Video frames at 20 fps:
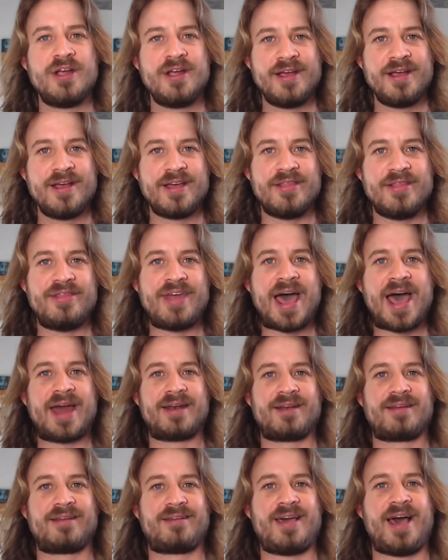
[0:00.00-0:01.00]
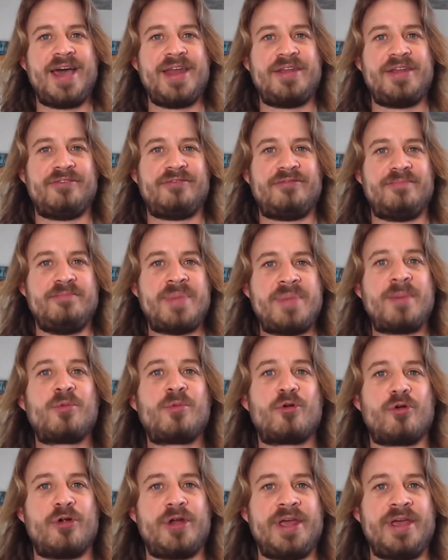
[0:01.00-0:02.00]
that kind of
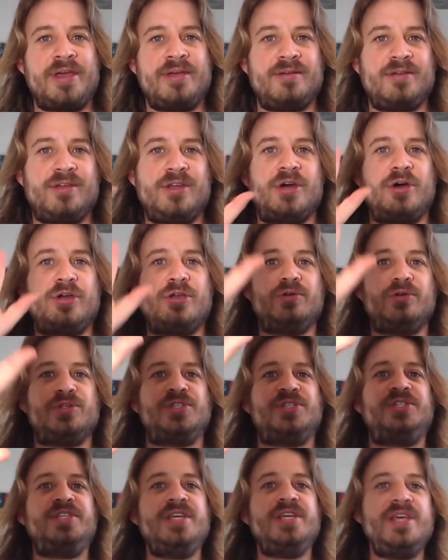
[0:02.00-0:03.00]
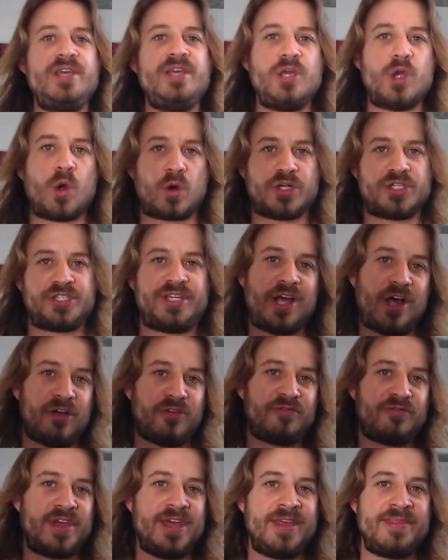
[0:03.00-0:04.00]
memory, you see
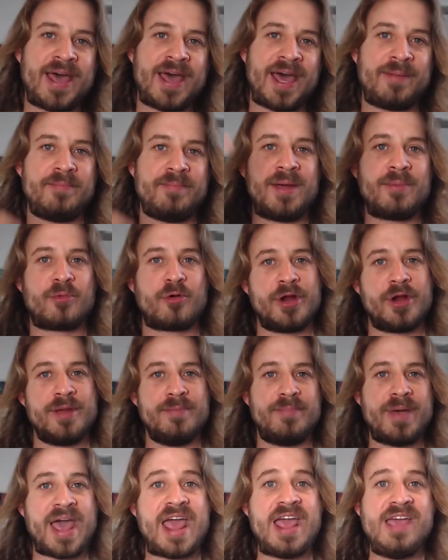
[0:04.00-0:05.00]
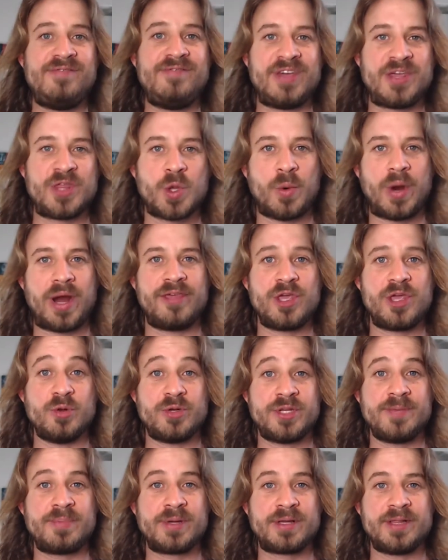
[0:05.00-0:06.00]
yourself in that memory behaving the way that you
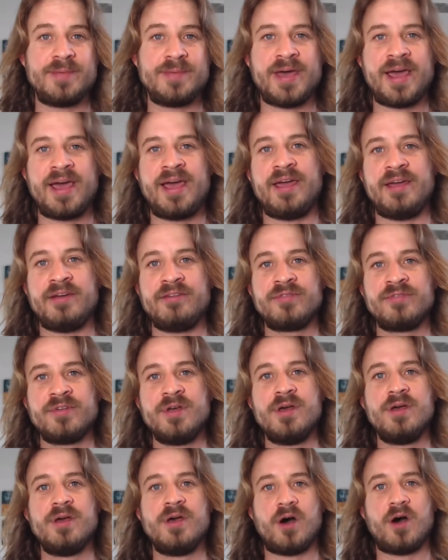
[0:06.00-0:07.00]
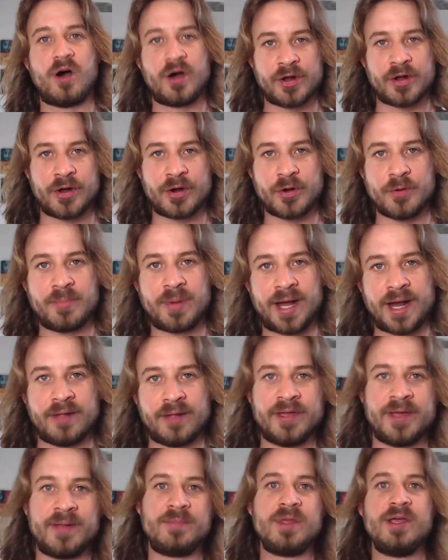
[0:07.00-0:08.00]
typically behave on
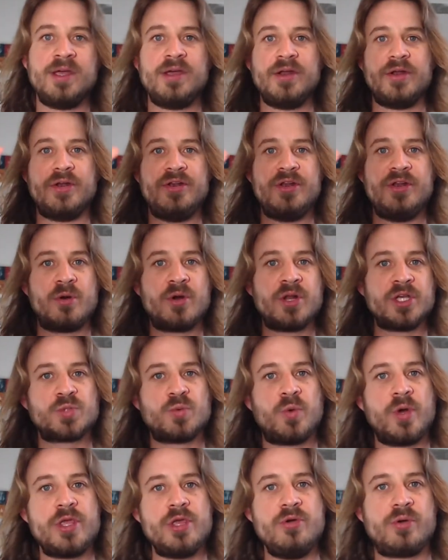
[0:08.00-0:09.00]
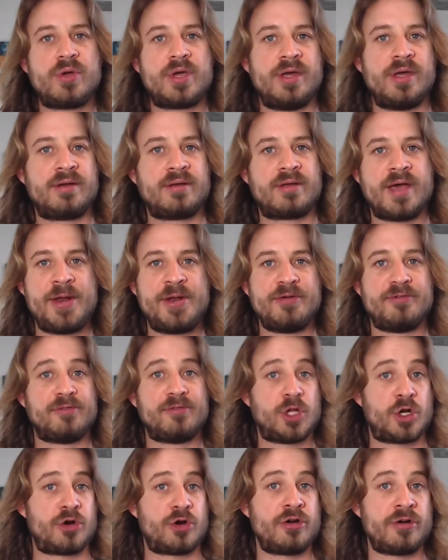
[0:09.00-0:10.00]
autopilot. Notice what you can kind of
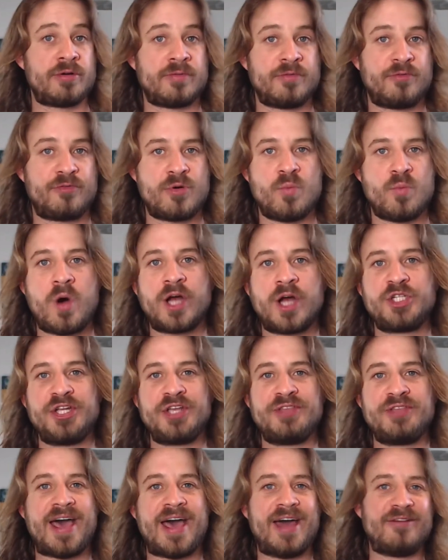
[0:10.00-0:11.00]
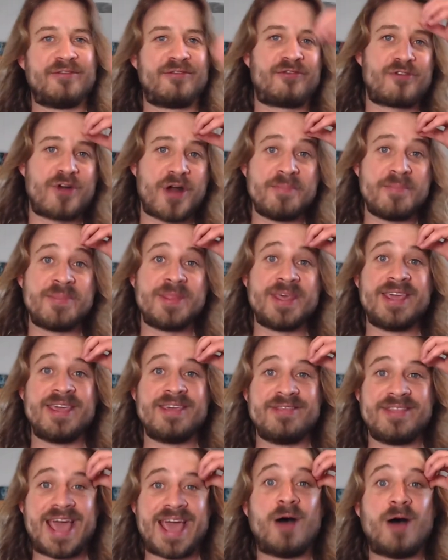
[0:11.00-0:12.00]
learn from watching that from
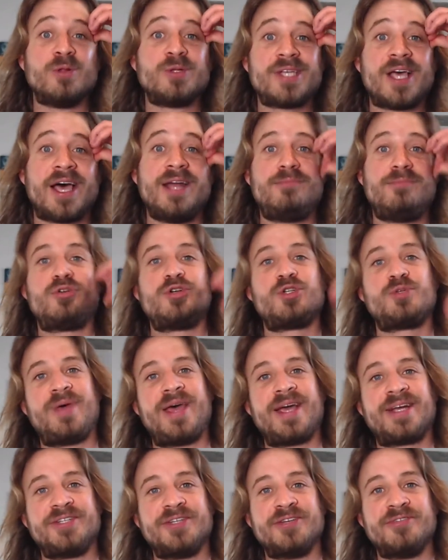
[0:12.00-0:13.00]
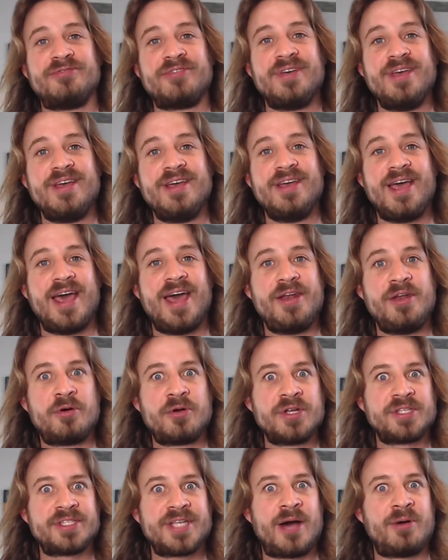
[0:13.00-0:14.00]
the outside perspective. And
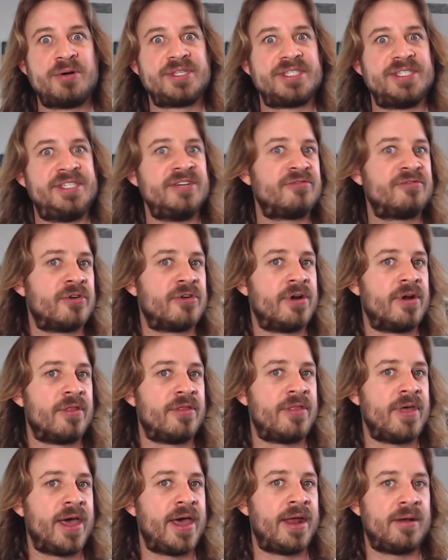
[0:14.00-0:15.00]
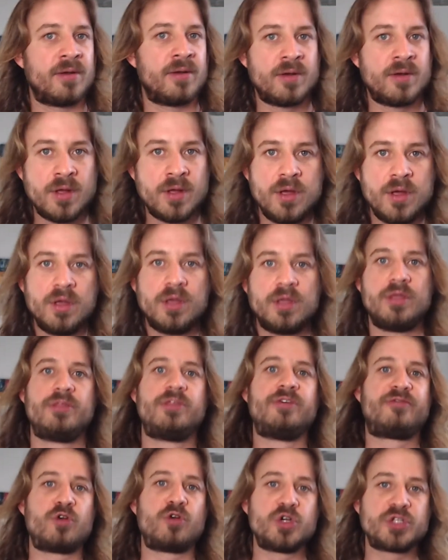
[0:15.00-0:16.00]
notice how it's different than the
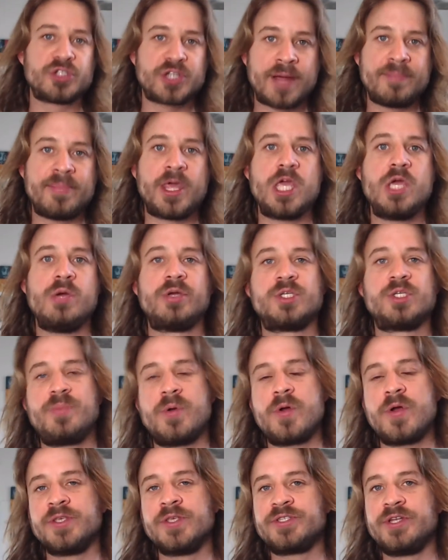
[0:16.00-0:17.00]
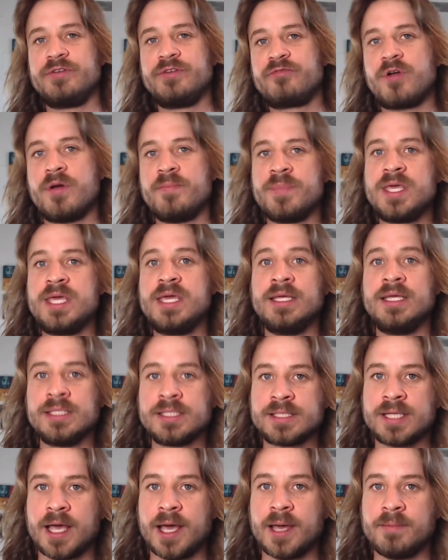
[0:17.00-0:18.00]
first time that you experienced it from the
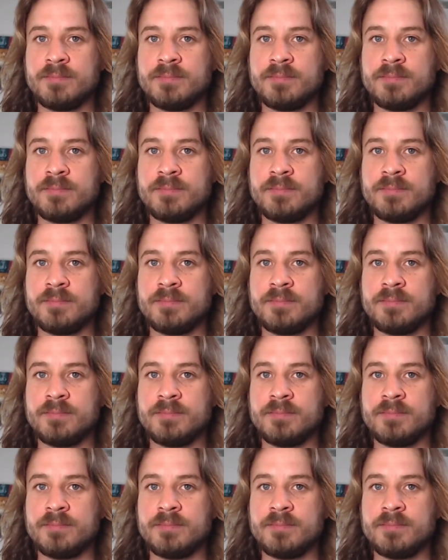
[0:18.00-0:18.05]
inside.